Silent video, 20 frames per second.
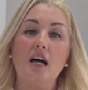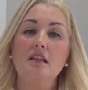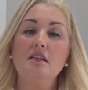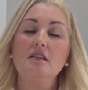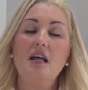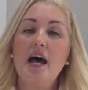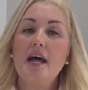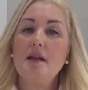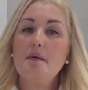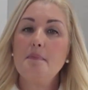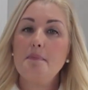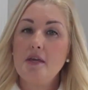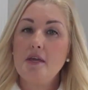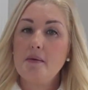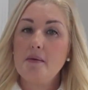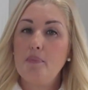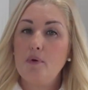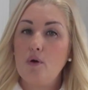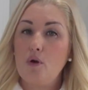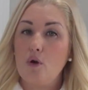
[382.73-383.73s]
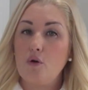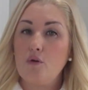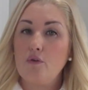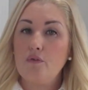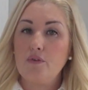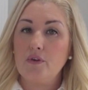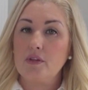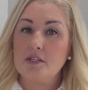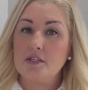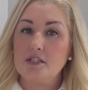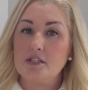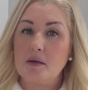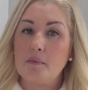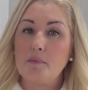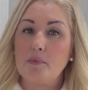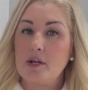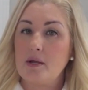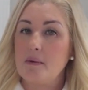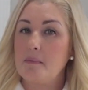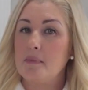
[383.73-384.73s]
A lot of people go for the
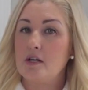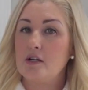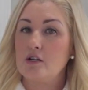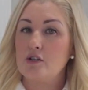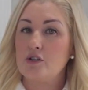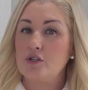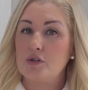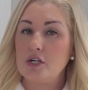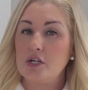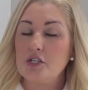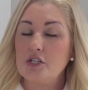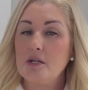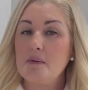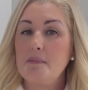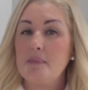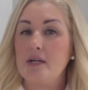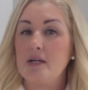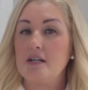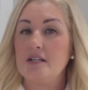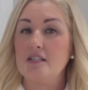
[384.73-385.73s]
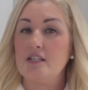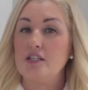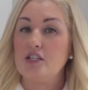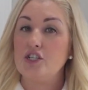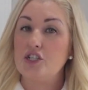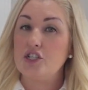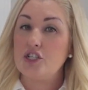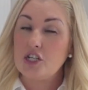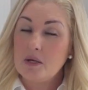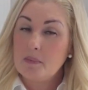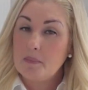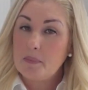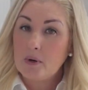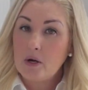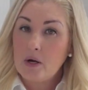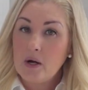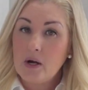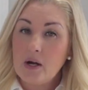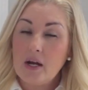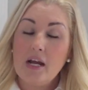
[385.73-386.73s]
summary administration because it's
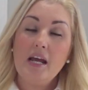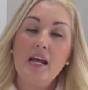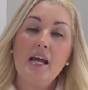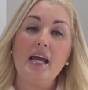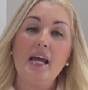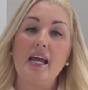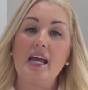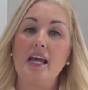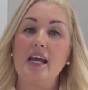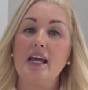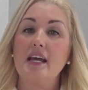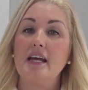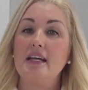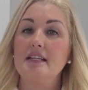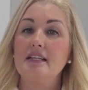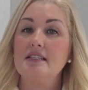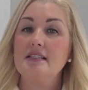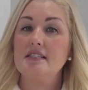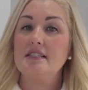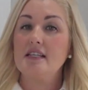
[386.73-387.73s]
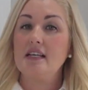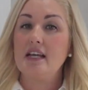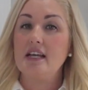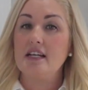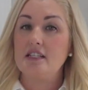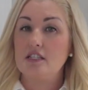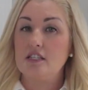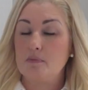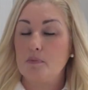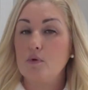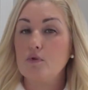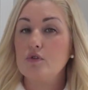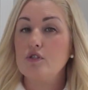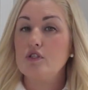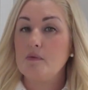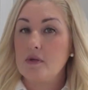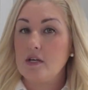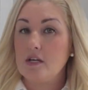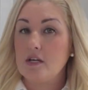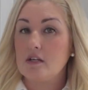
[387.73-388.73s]
cheaper and it's supposed
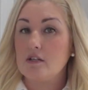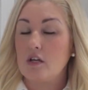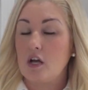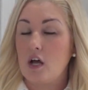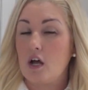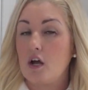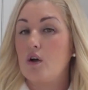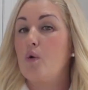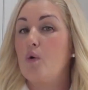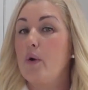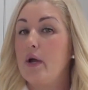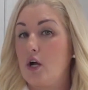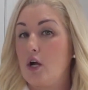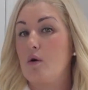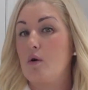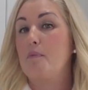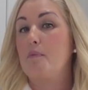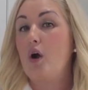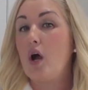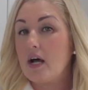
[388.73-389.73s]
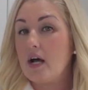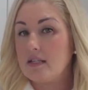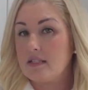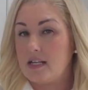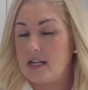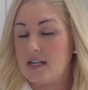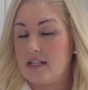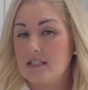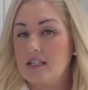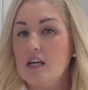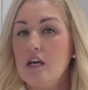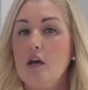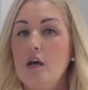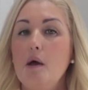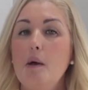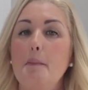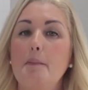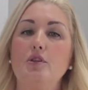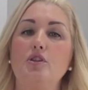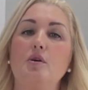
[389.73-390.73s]
to be a quicker process.
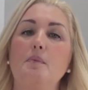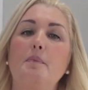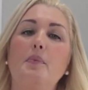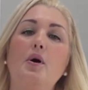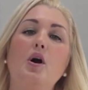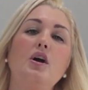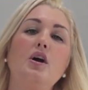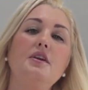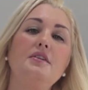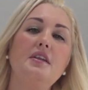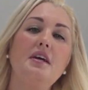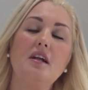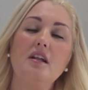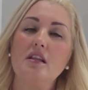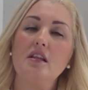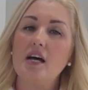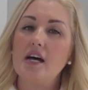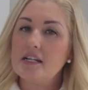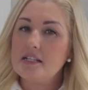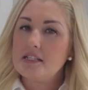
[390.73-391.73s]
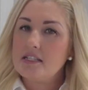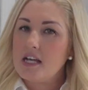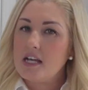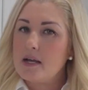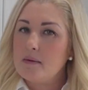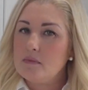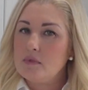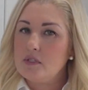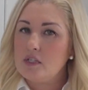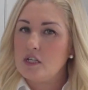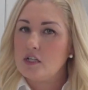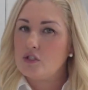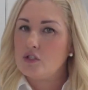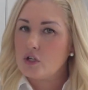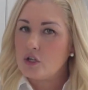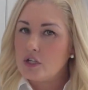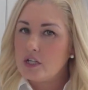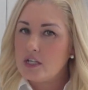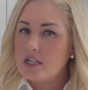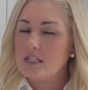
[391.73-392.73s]
But the part that a lot of times the
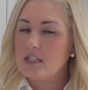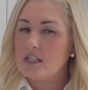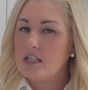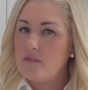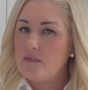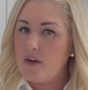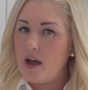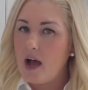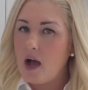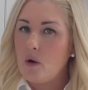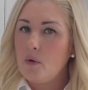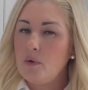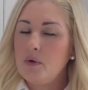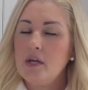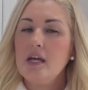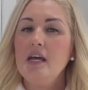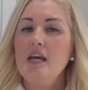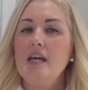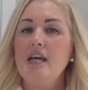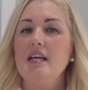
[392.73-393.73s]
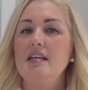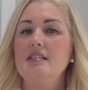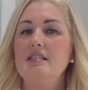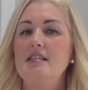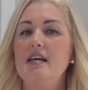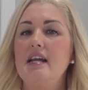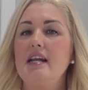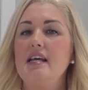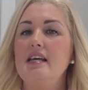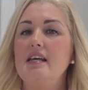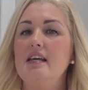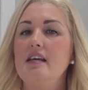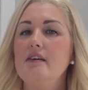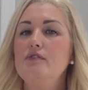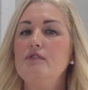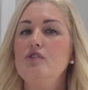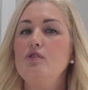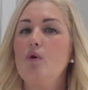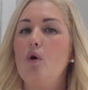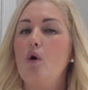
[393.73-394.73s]
attorneys leave out is that it
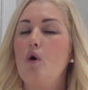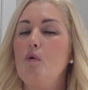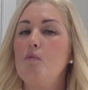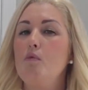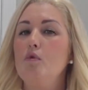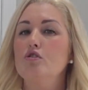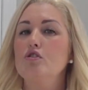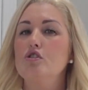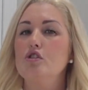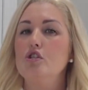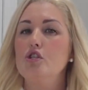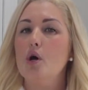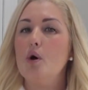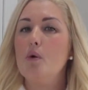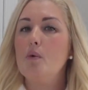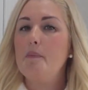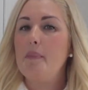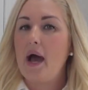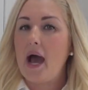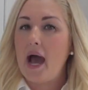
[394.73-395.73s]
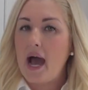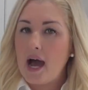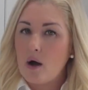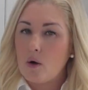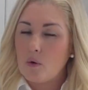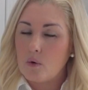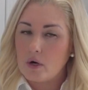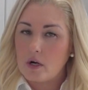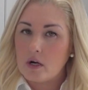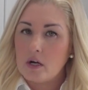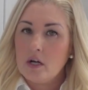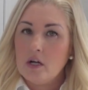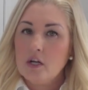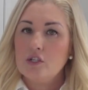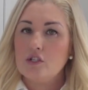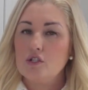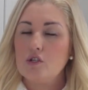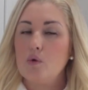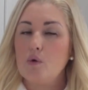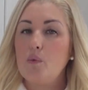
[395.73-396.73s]
gives you almost no power.
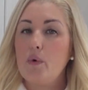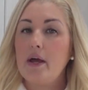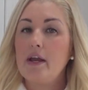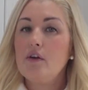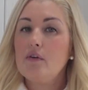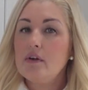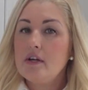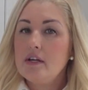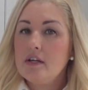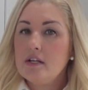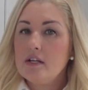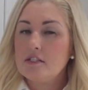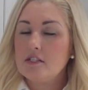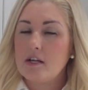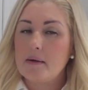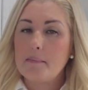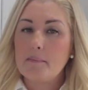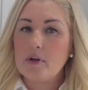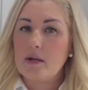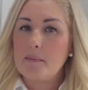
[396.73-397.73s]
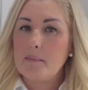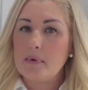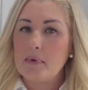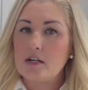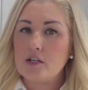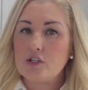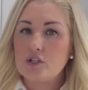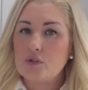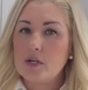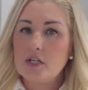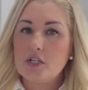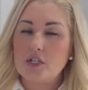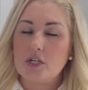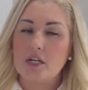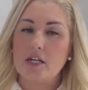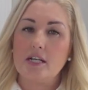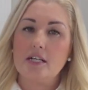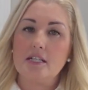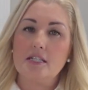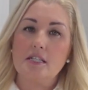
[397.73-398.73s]
So when you're in the summary
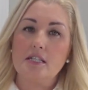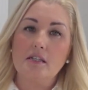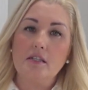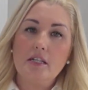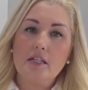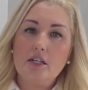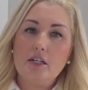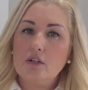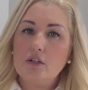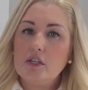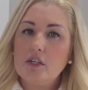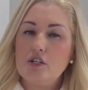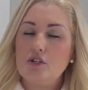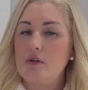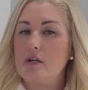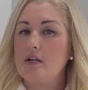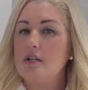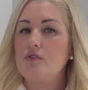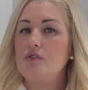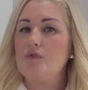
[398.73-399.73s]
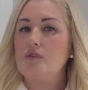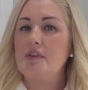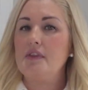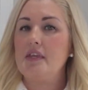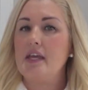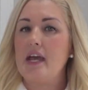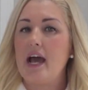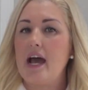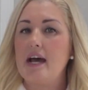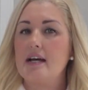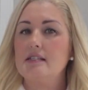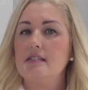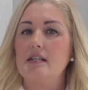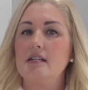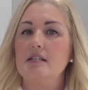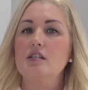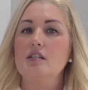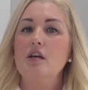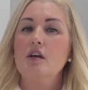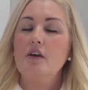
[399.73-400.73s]
administration, it's literally transferring the
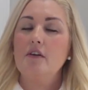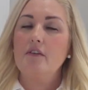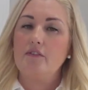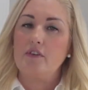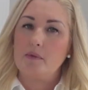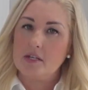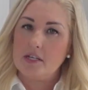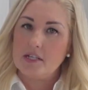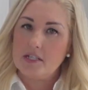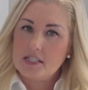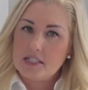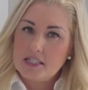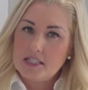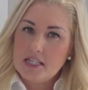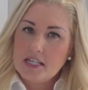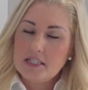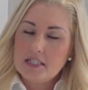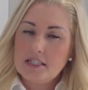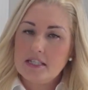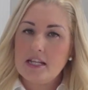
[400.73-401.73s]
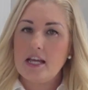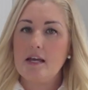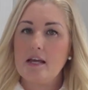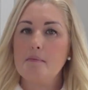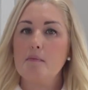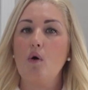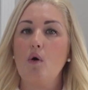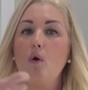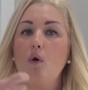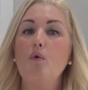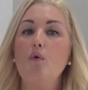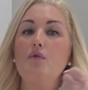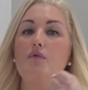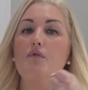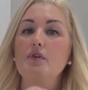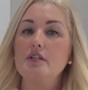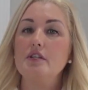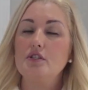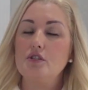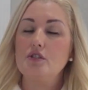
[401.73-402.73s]
assets from the deceased name
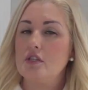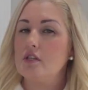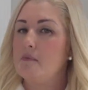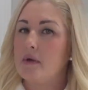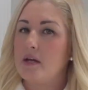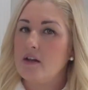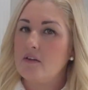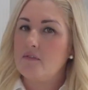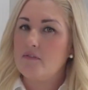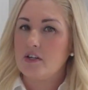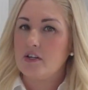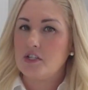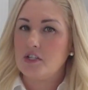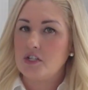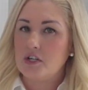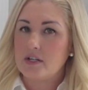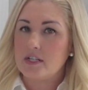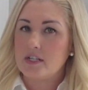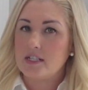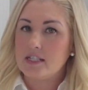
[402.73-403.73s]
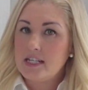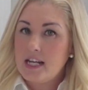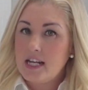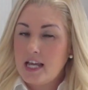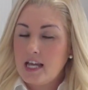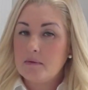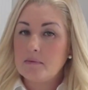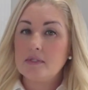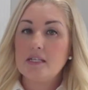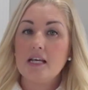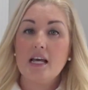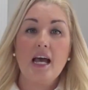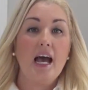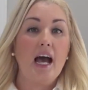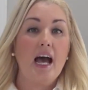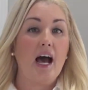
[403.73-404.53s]
over into the beneficiaries' names.